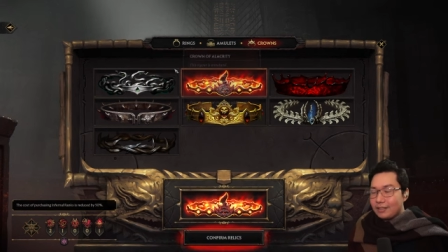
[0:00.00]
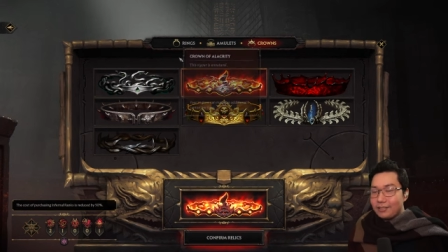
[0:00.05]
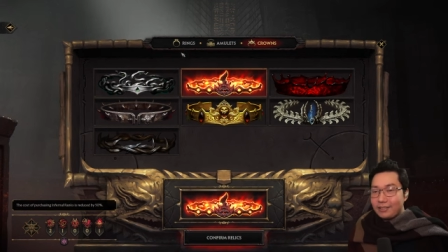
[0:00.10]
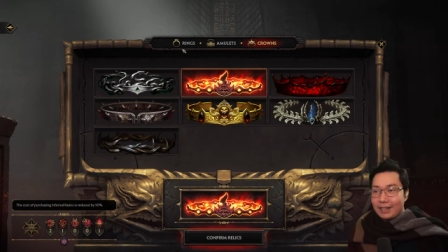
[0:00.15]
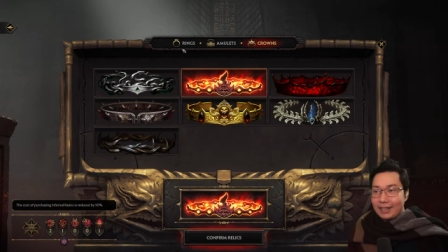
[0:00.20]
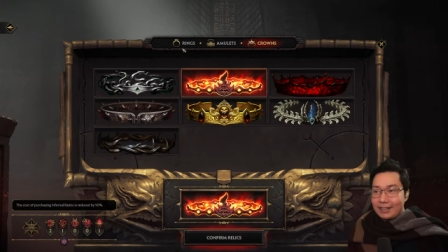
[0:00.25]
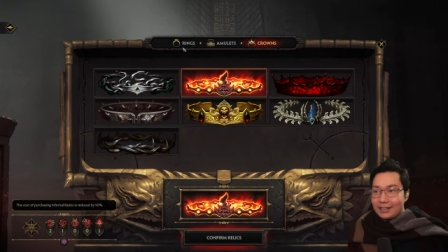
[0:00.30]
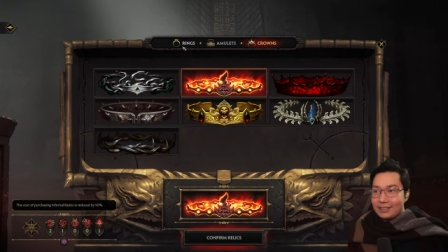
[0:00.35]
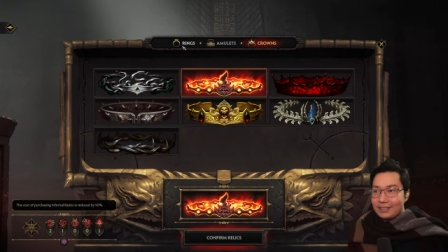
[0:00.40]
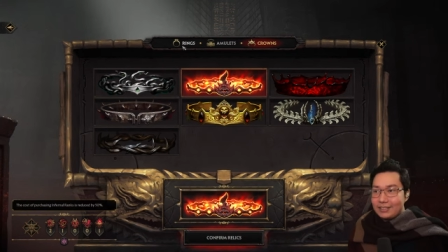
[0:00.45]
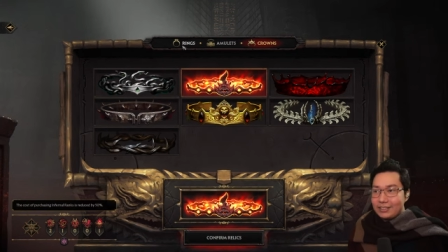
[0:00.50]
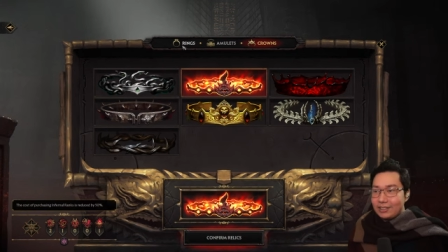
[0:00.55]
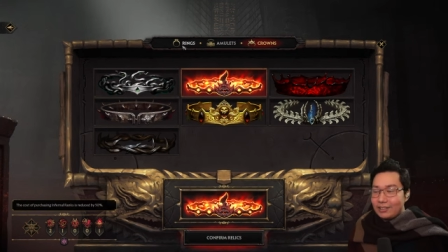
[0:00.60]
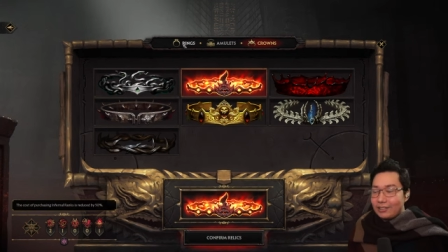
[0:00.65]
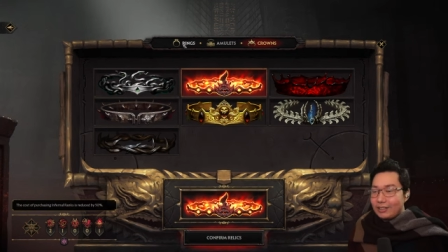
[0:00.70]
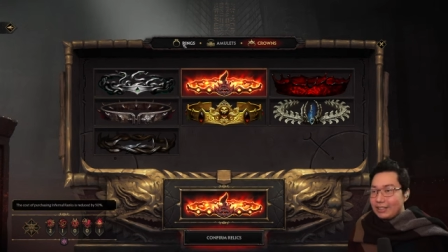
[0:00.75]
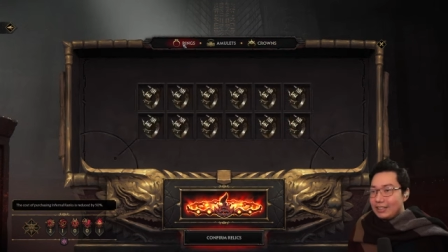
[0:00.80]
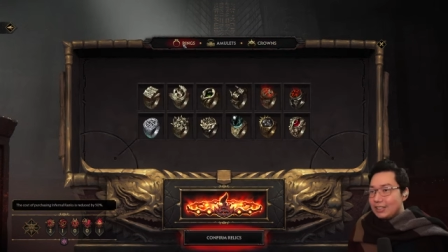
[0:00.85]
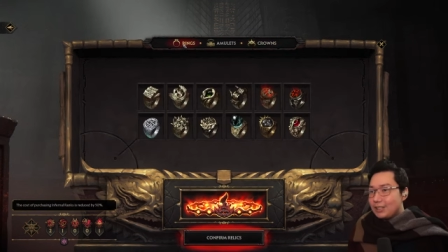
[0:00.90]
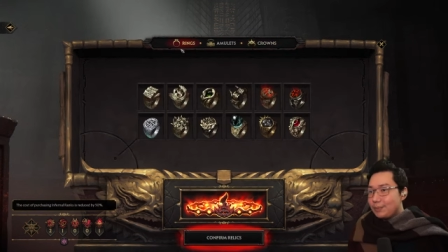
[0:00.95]
Right?
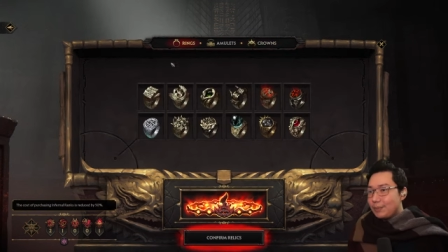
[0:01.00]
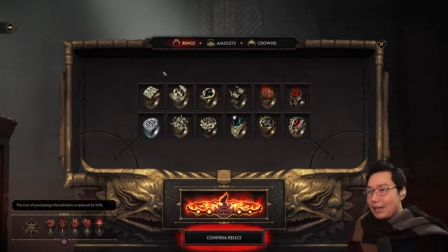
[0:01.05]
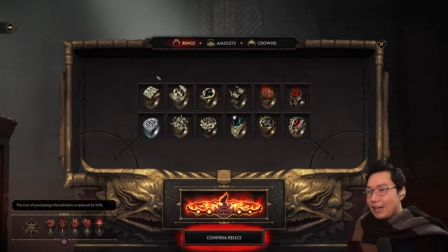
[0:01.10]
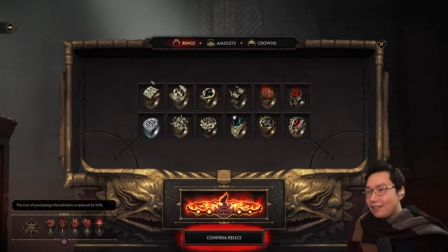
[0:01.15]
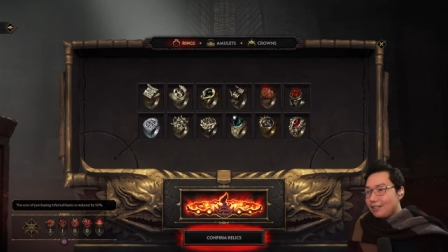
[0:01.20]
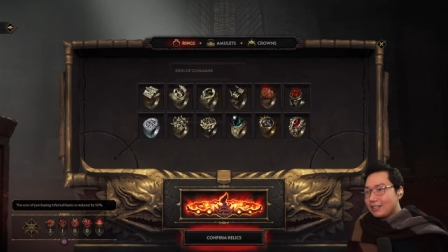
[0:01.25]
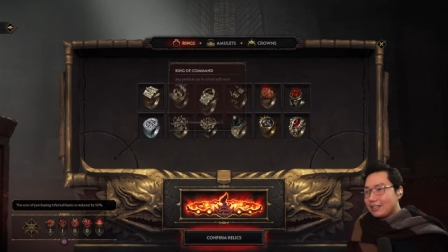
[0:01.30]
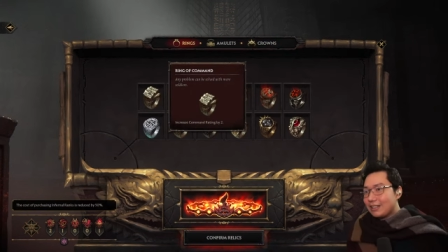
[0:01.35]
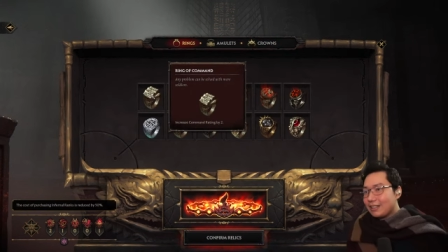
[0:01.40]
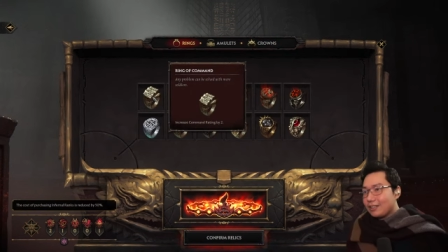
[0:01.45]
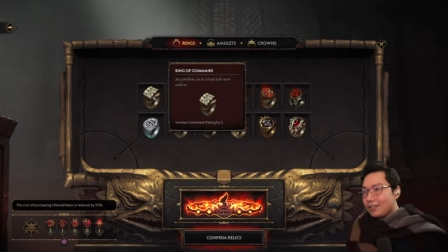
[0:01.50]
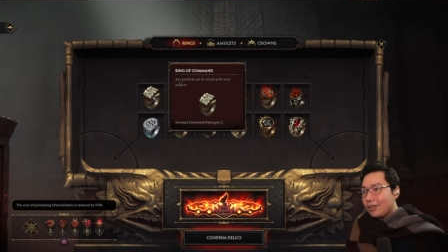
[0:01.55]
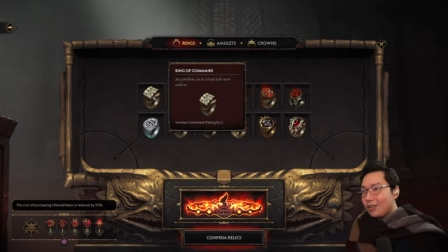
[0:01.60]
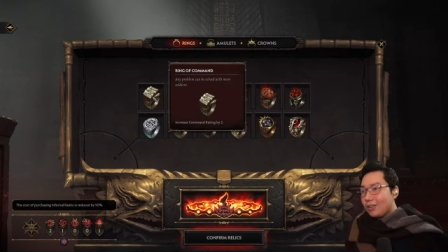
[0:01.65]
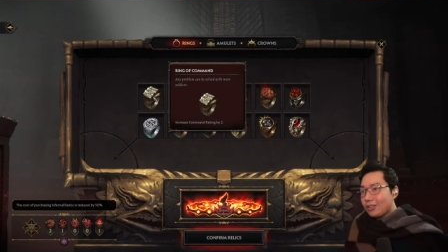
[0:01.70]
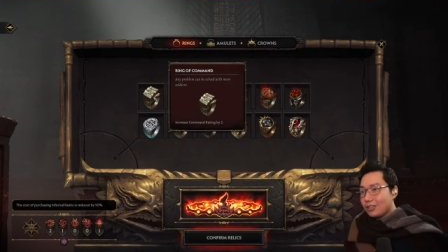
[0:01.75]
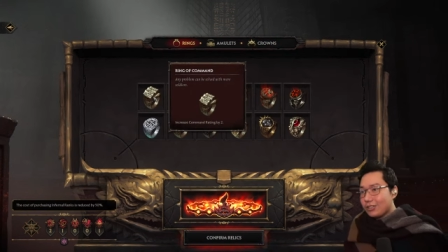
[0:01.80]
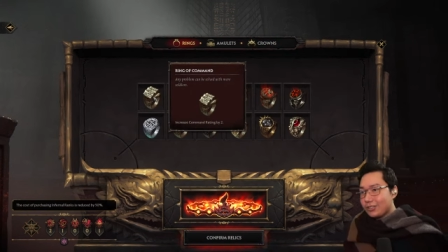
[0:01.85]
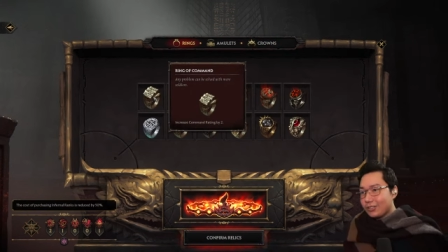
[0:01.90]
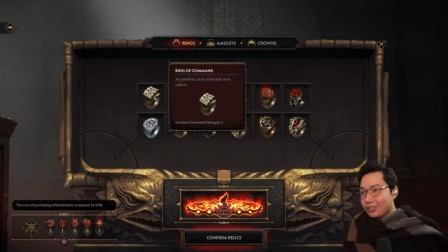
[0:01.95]
So these powers are
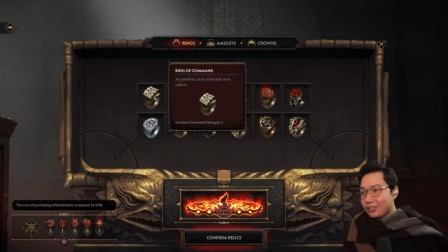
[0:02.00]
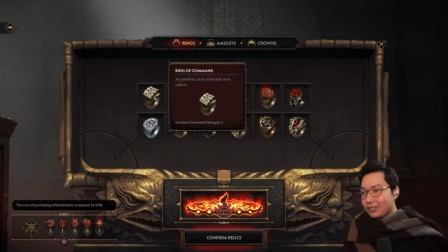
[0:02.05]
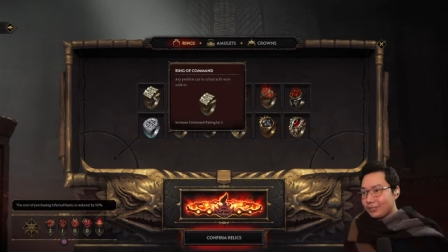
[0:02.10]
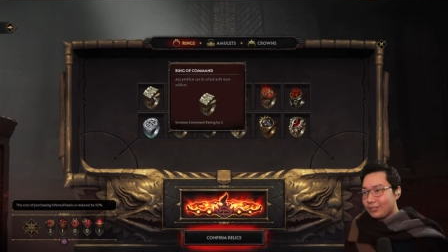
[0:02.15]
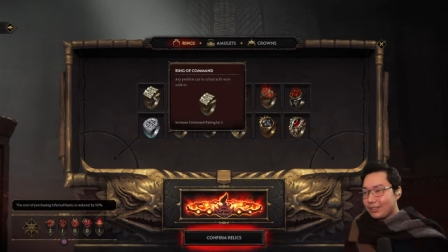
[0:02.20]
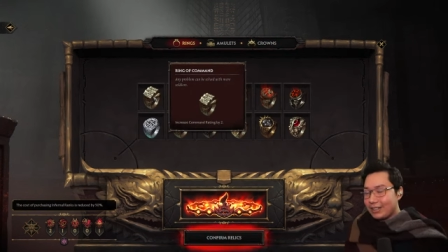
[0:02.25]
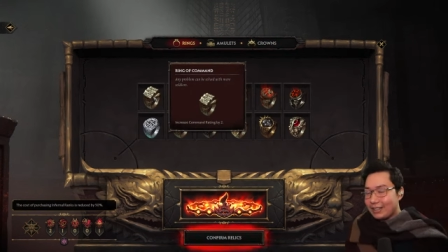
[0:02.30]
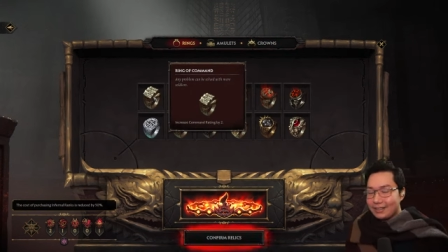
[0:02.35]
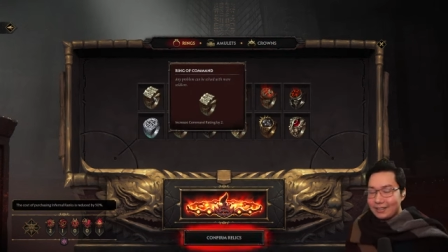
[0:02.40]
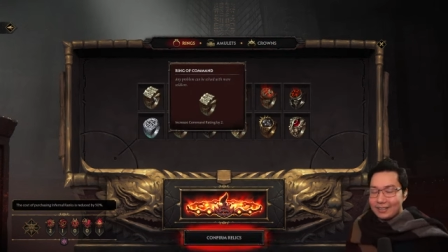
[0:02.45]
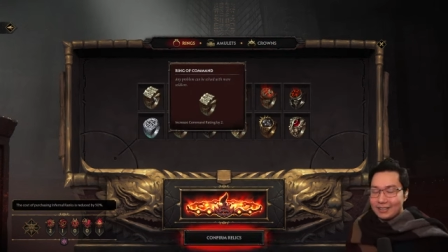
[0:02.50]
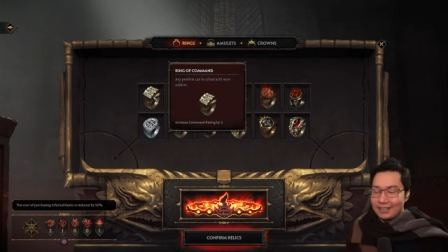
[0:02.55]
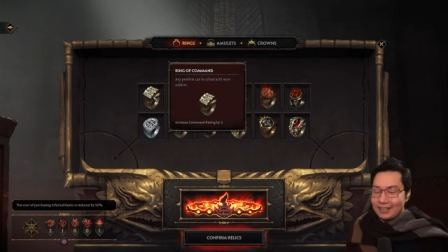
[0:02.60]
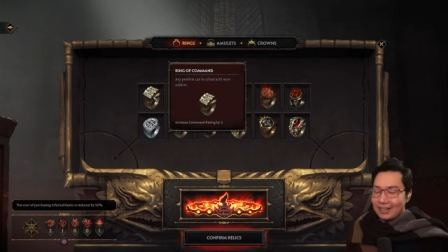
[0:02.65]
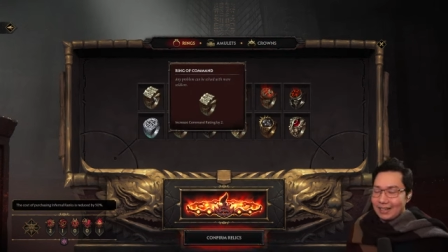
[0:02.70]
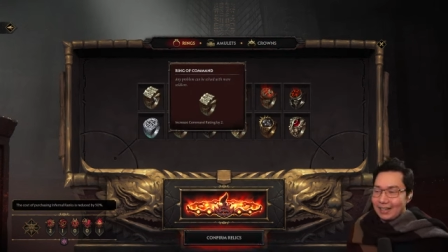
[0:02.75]
all sorts of things.